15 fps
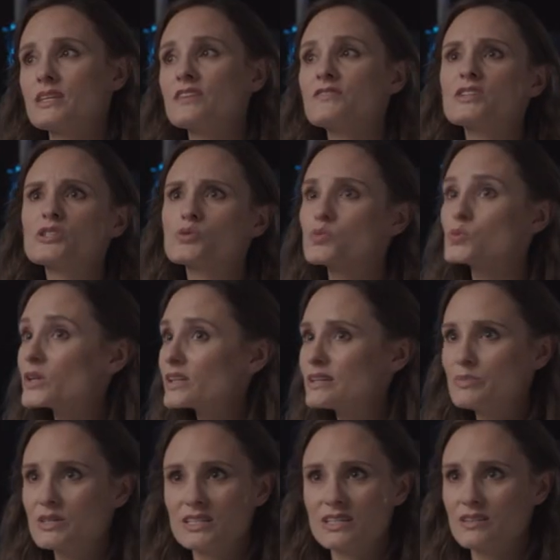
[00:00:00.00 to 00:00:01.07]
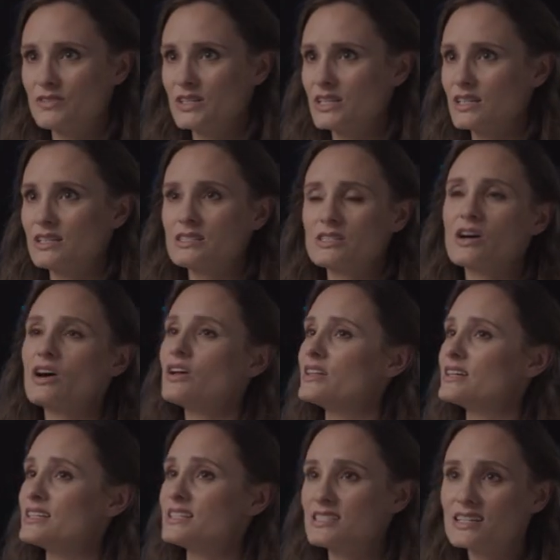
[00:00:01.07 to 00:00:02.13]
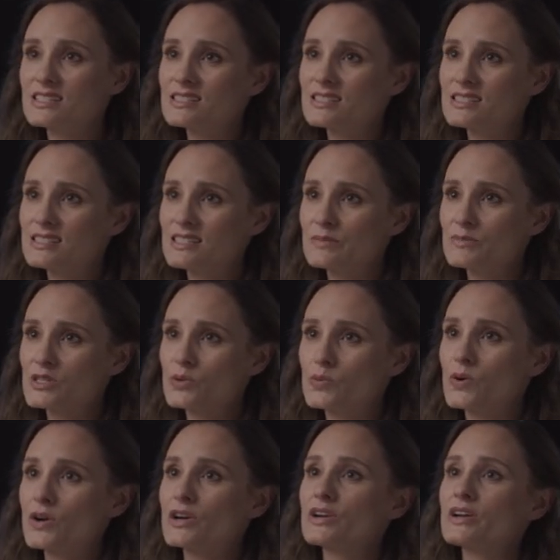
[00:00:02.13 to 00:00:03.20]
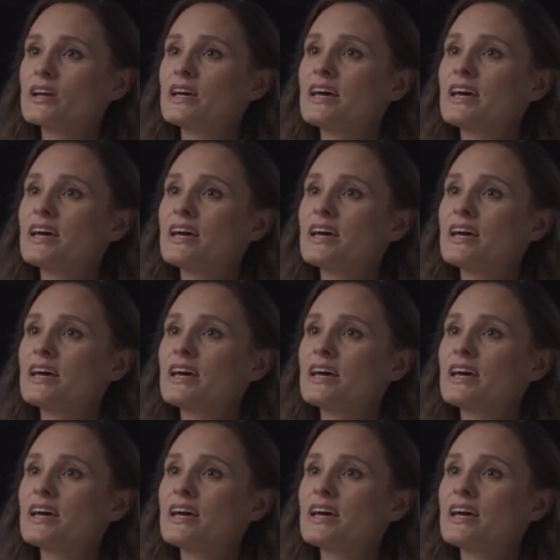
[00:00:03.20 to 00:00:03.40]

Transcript: if he's really been giving it his all and it doesn't seem to work,